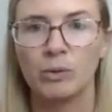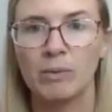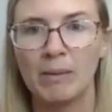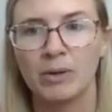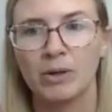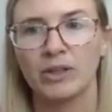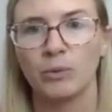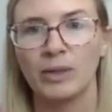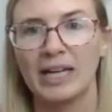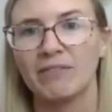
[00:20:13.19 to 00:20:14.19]
remember that
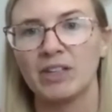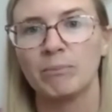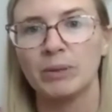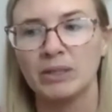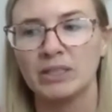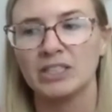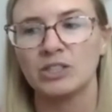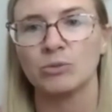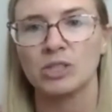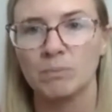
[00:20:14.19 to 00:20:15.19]
we have the ability
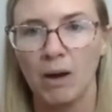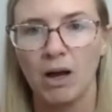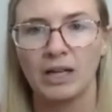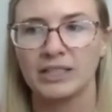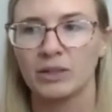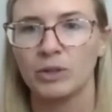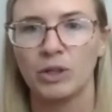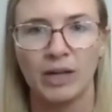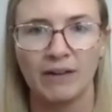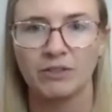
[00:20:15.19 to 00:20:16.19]
to respond and we
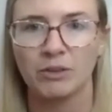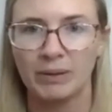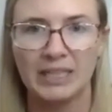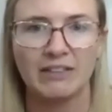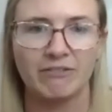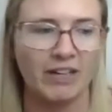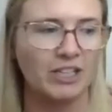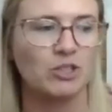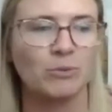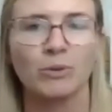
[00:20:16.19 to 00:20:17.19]
don't have to be
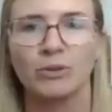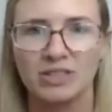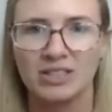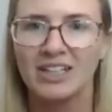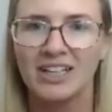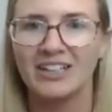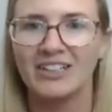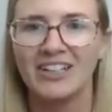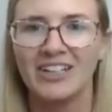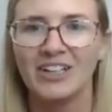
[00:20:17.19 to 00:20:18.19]
vegetables
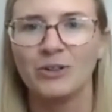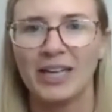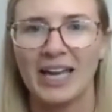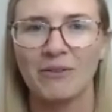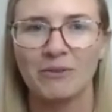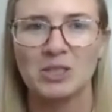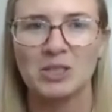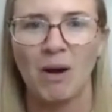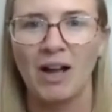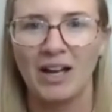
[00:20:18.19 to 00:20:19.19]
and who can't
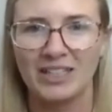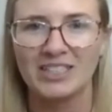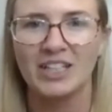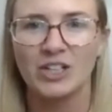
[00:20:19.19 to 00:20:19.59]
respond